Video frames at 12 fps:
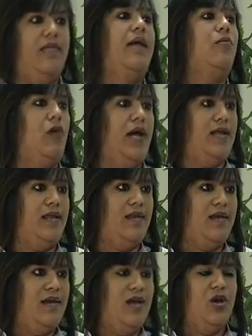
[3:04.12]
Then what?
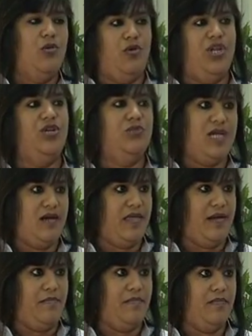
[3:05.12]
What do you tell
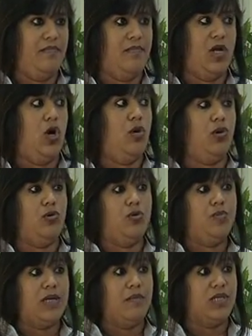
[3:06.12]
them? Oh,
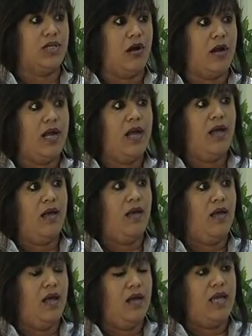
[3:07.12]
oops, I'm sorry.
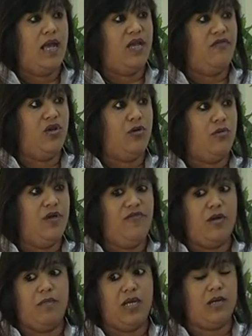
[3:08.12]
Can't give you a
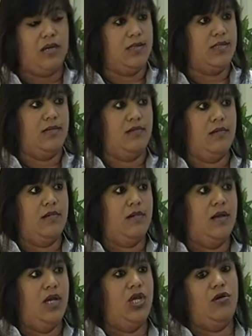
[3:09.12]
refund because
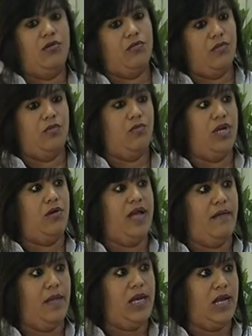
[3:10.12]
we don't
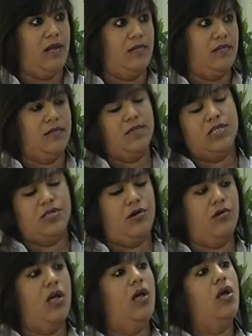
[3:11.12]
have money.
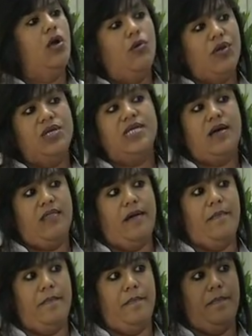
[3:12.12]
So what do you tell
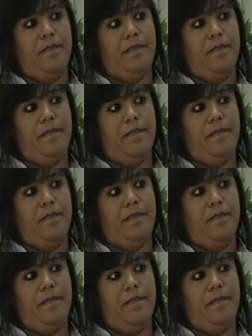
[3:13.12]
them?